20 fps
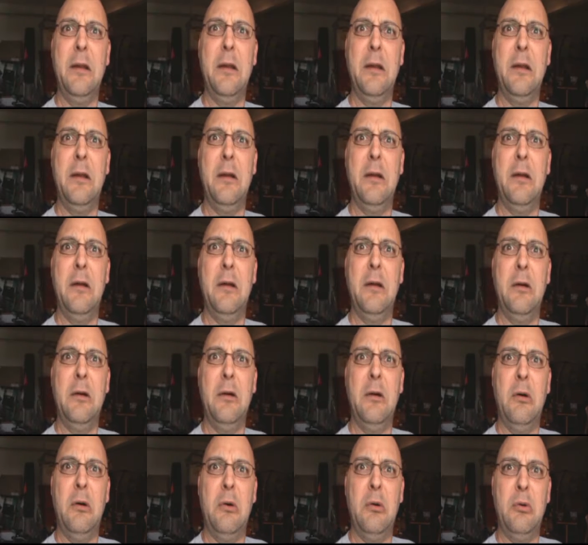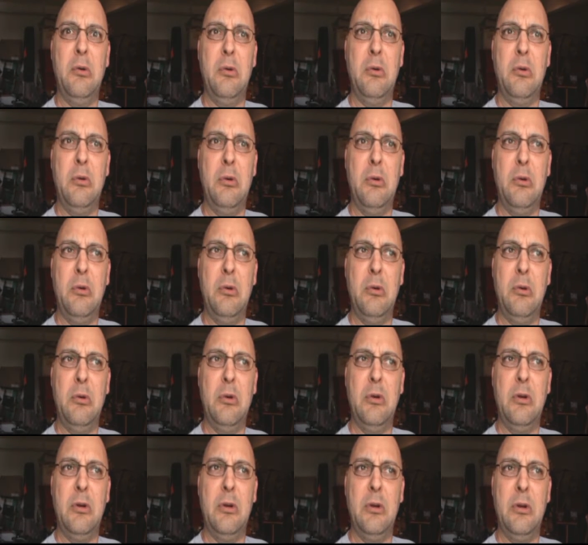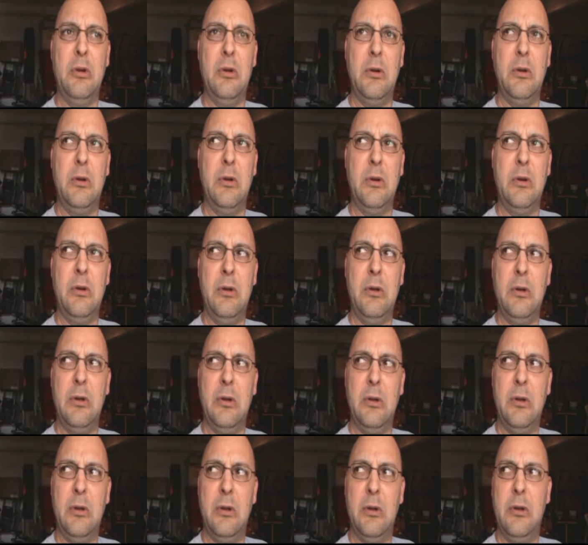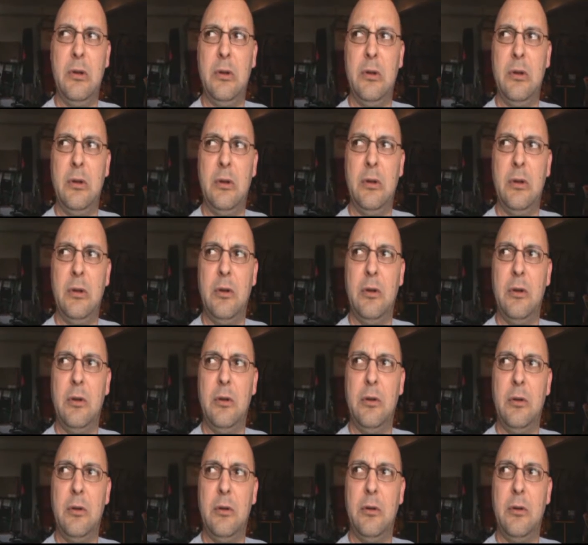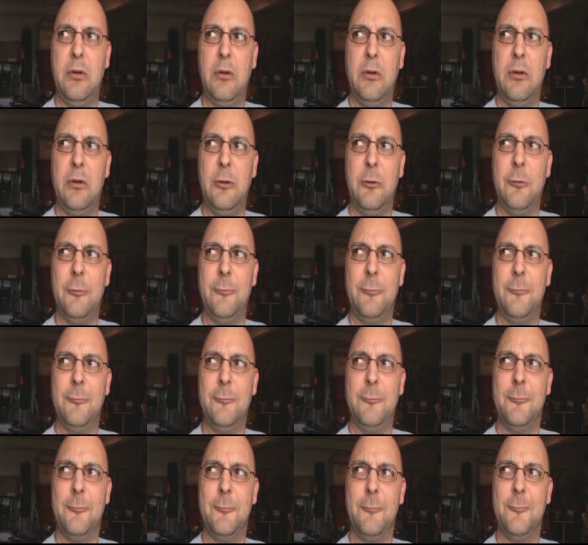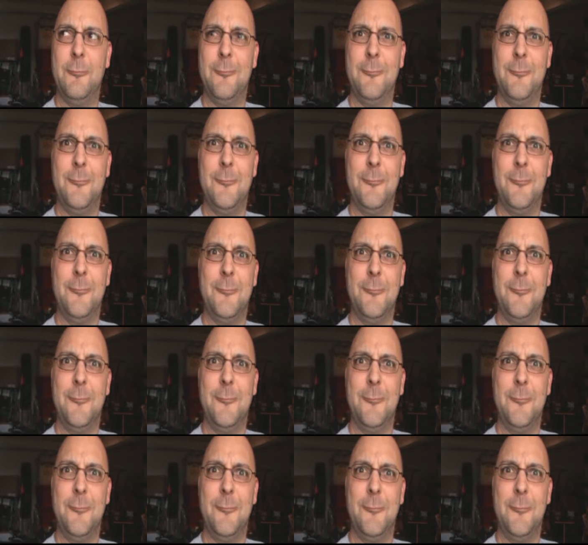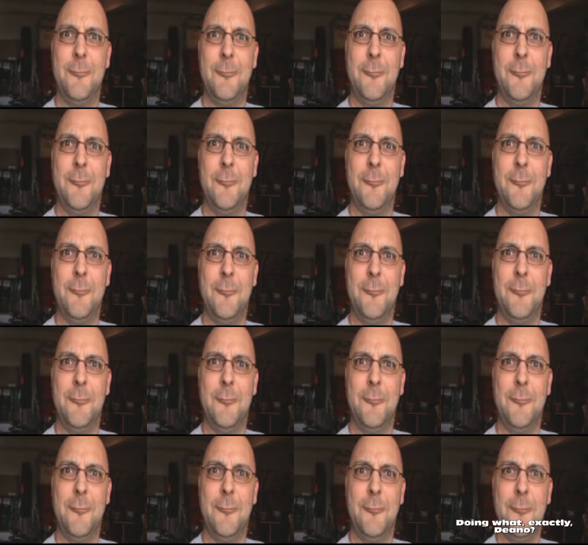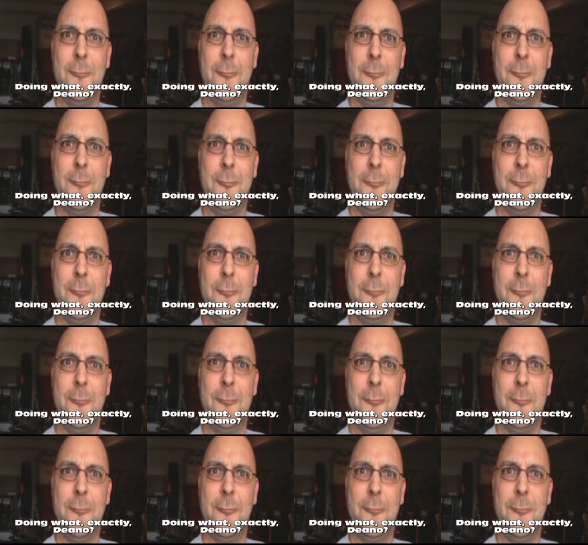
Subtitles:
(silence)